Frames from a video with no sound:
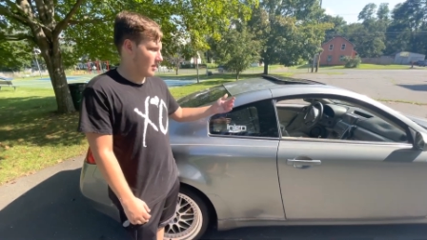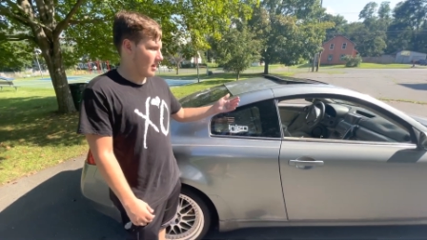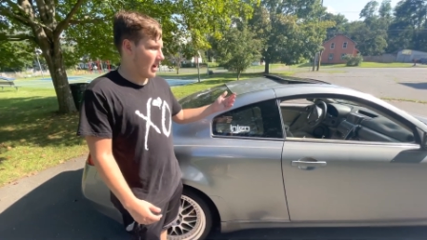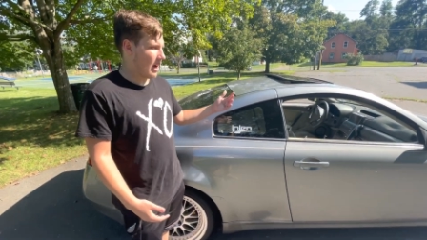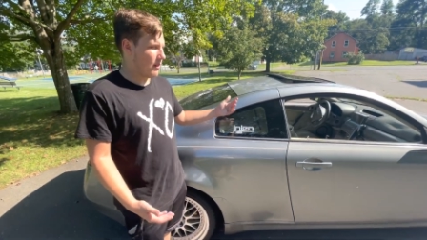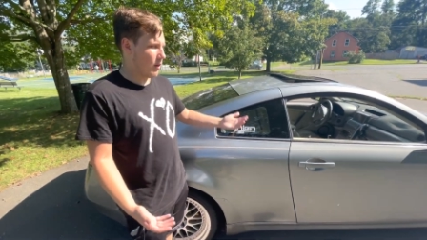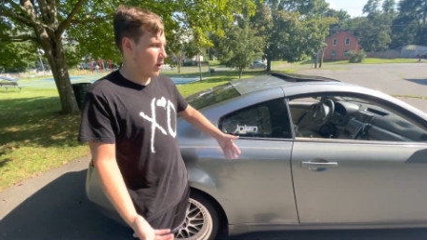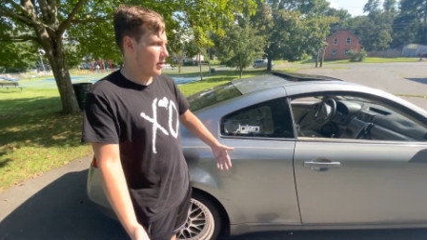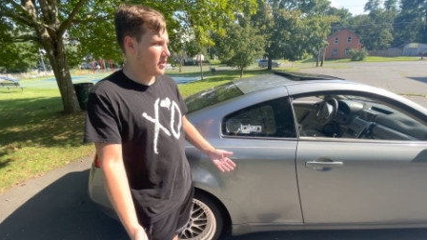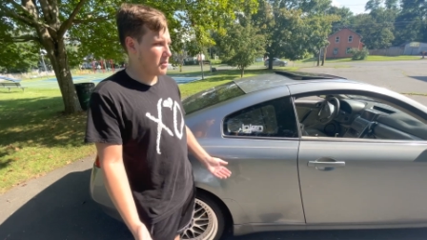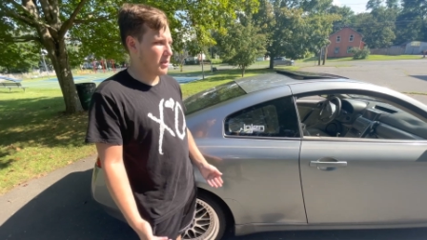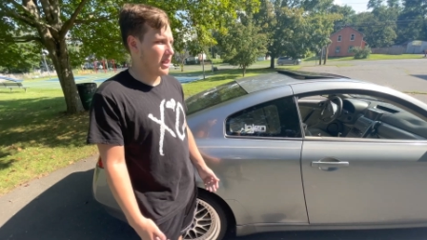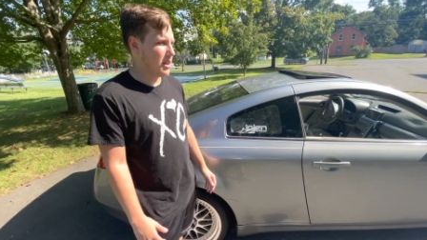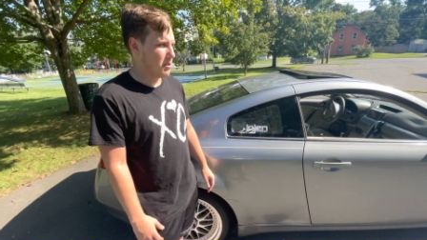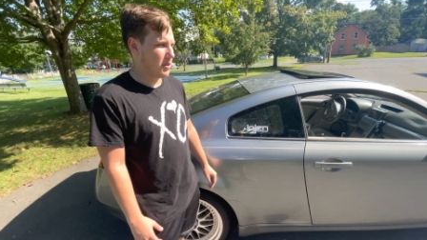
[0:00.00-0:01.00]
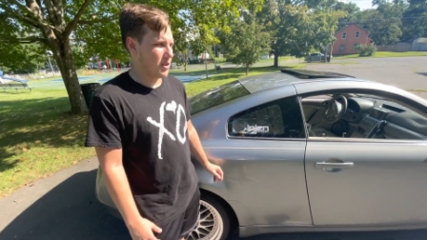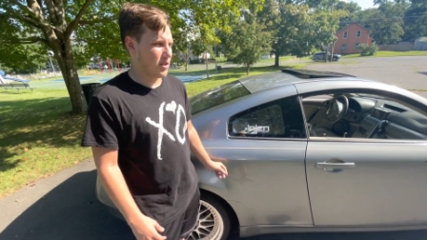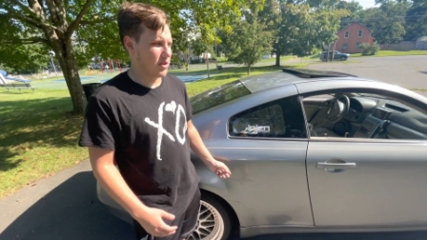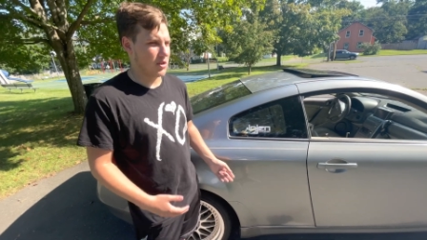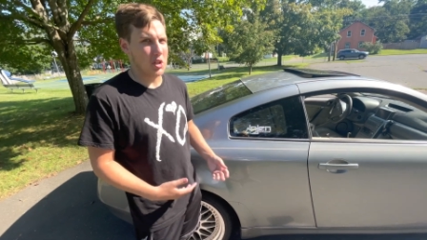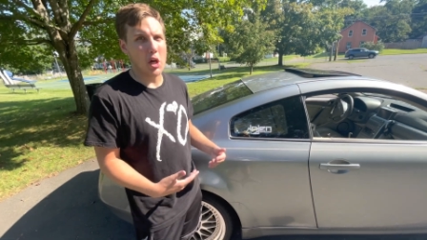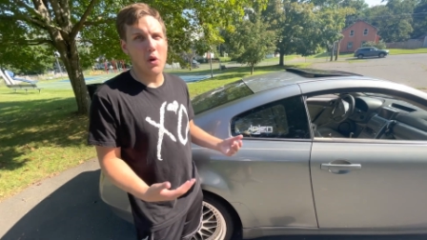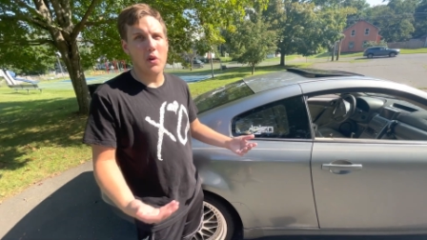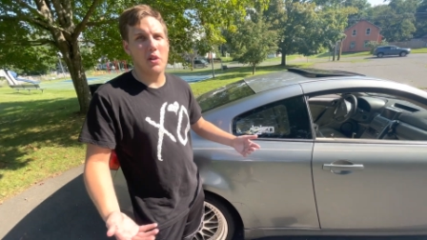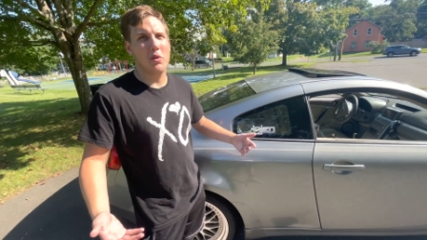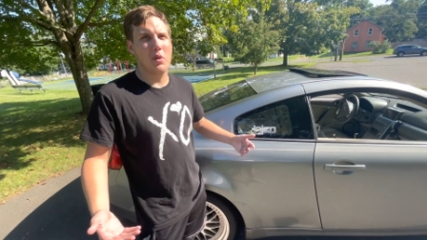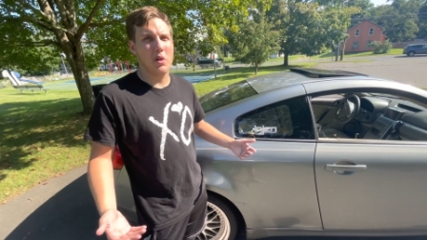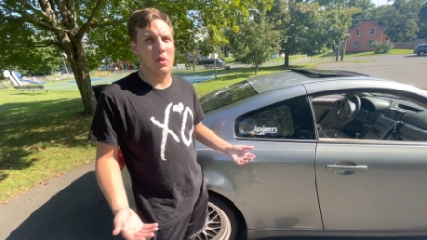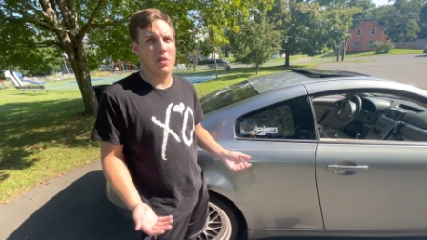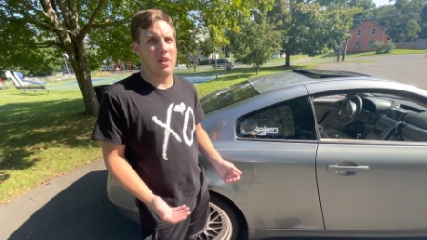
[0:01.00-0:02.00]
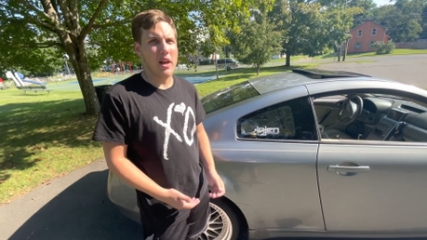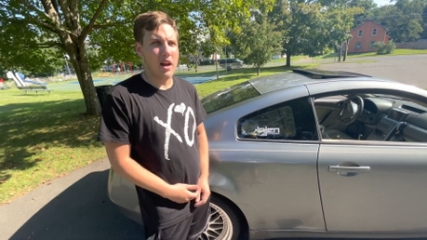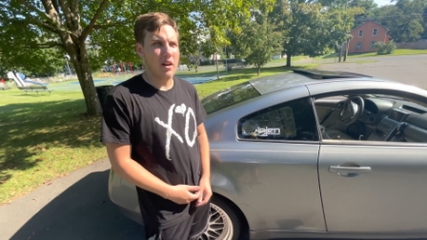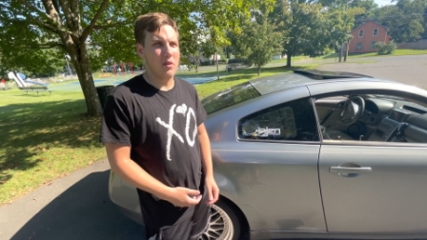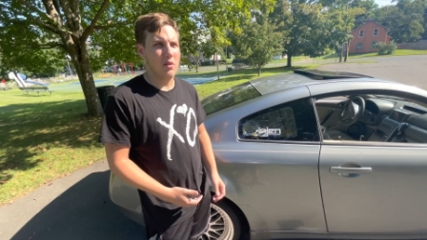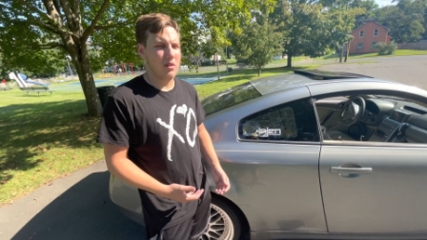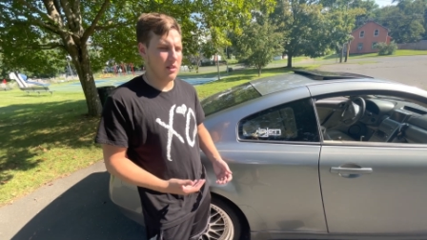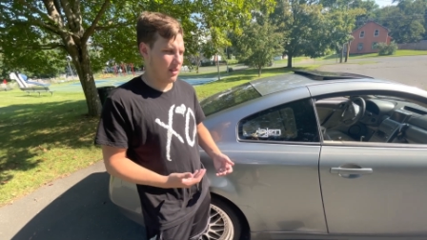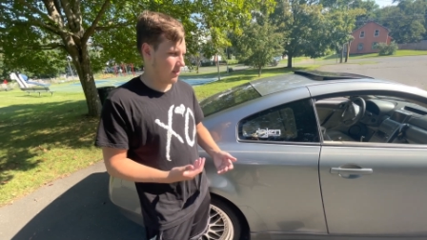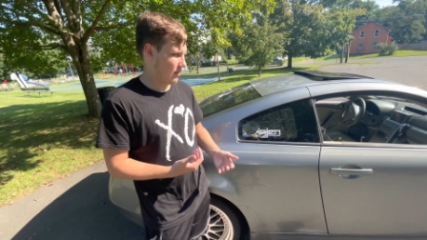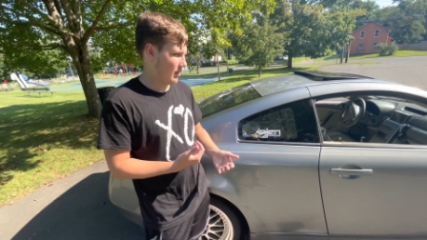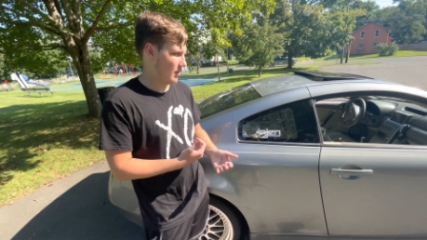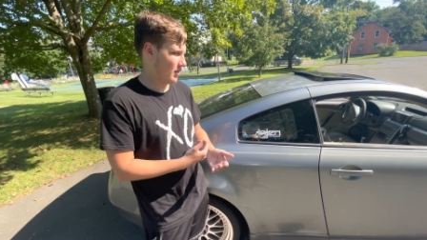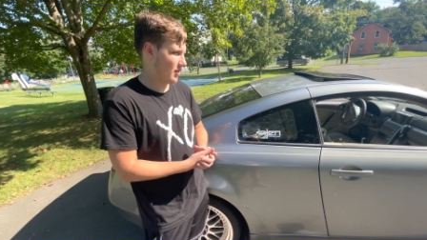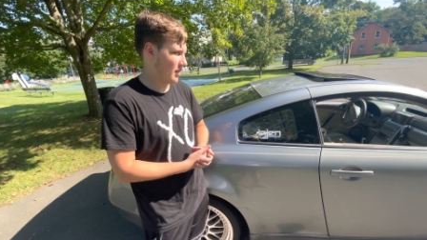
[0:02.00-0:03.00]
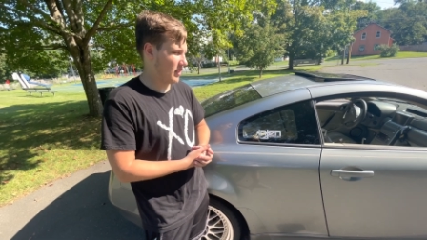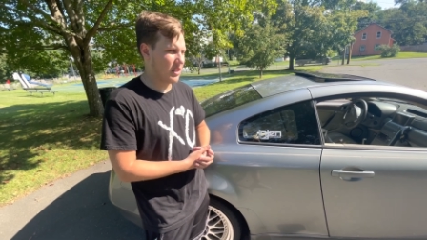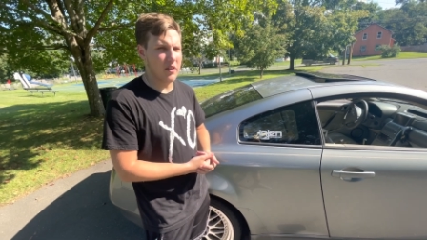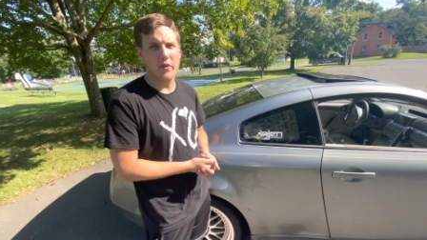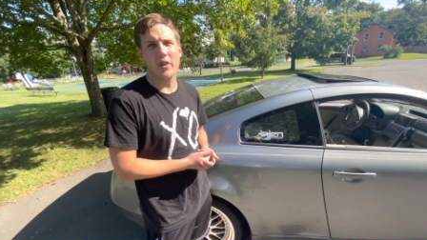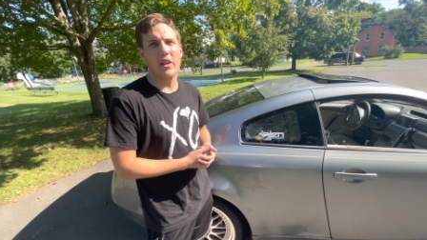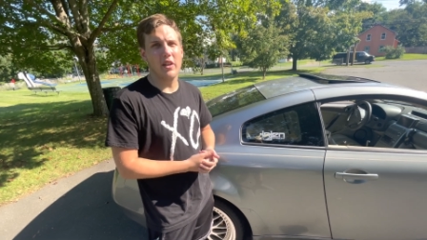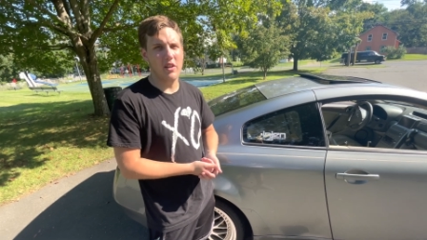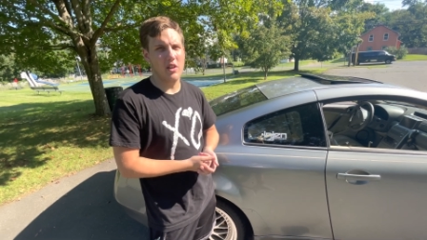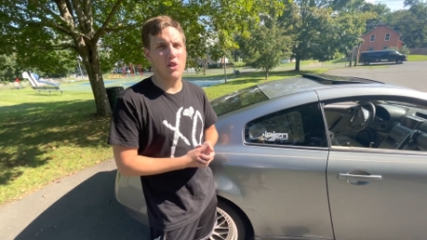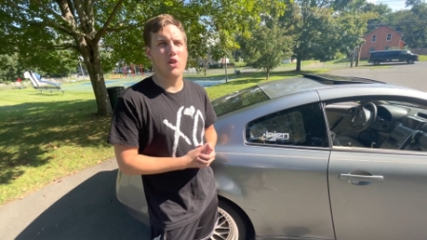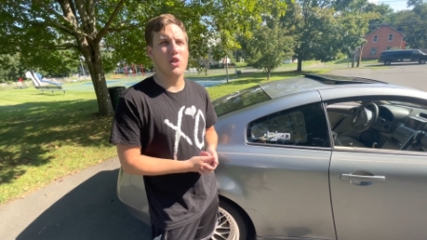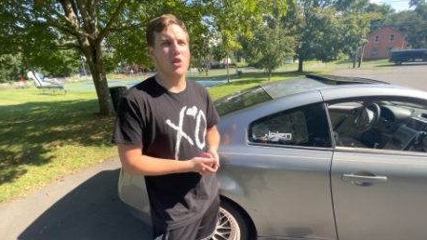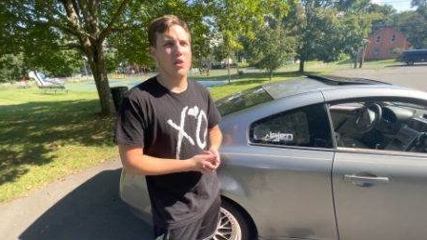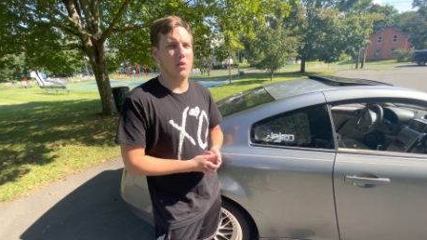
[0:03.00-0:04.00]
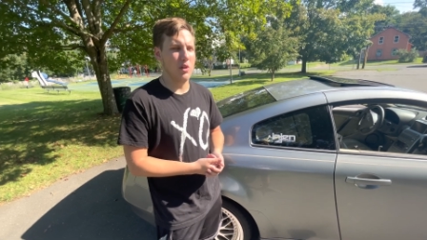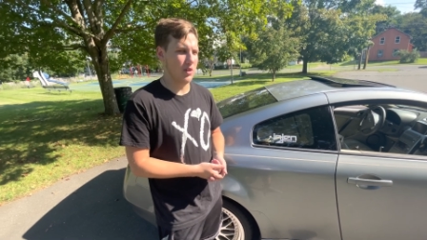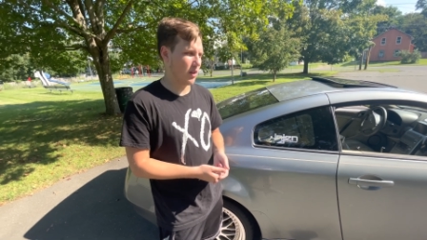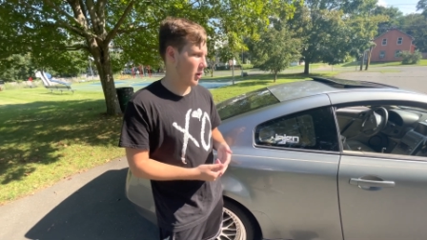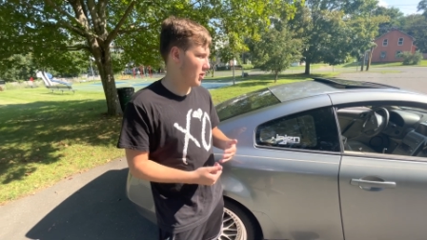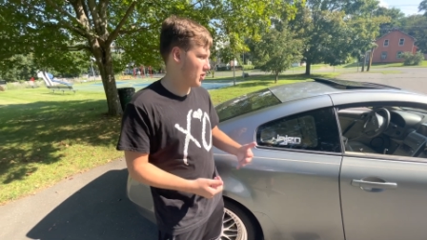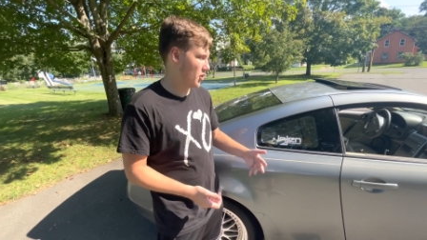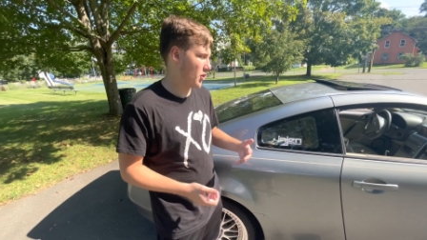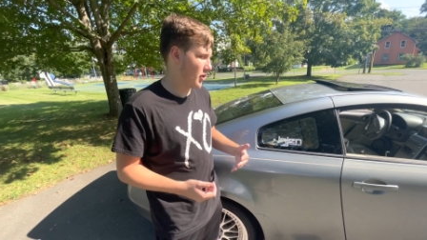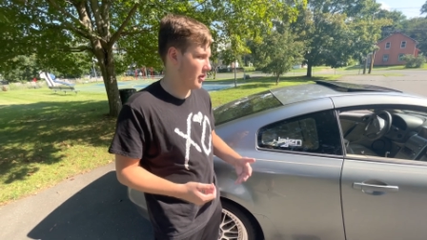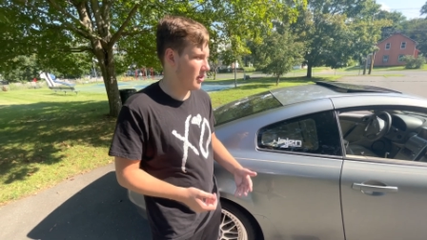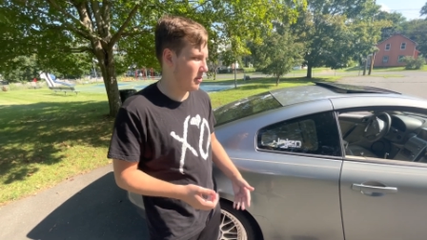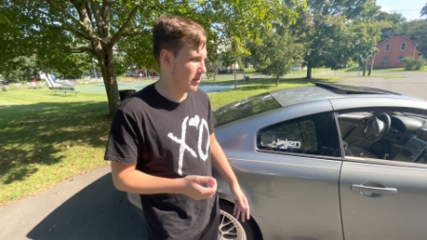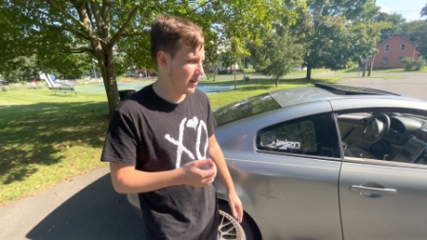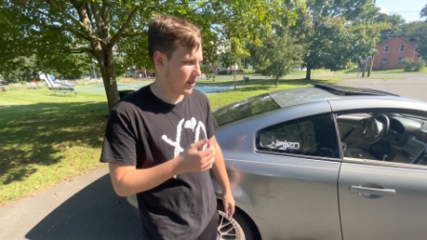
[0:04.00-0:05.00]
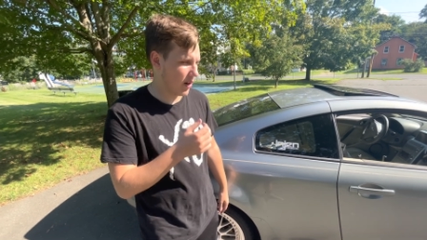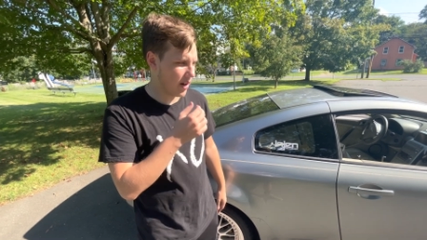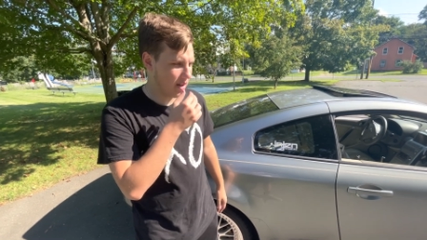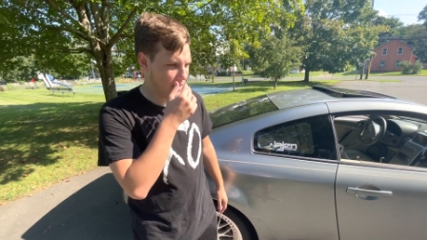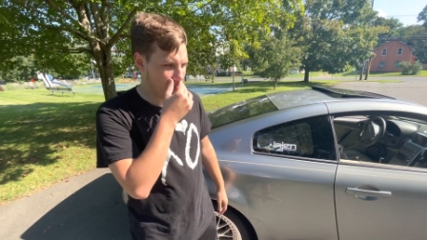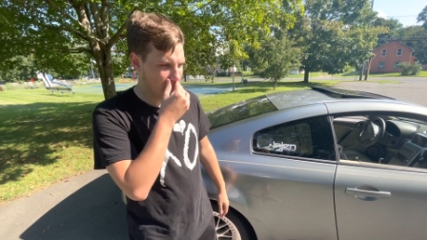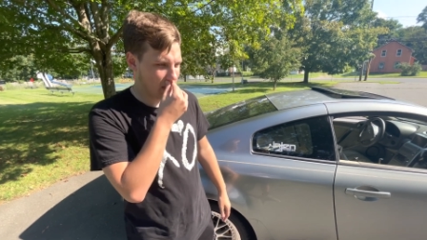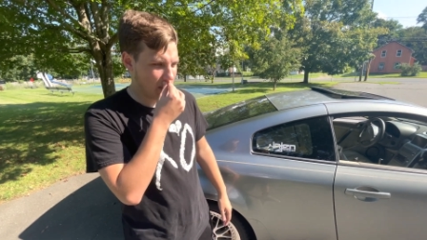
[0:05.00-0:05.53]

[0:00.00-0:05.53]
I've always been able to just go anywhere without a significant issue. It's always treated me right.